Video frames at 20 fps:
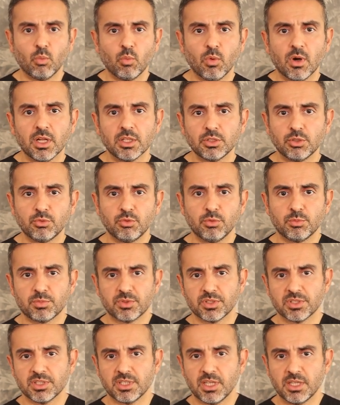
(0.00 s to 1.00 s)
1 to
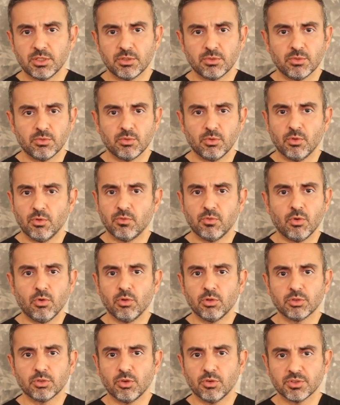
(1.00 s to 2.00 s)
2% of
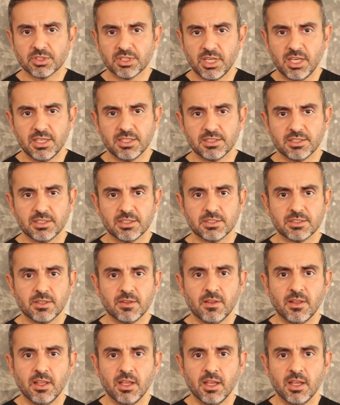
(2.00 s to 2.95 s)
all TOS cases.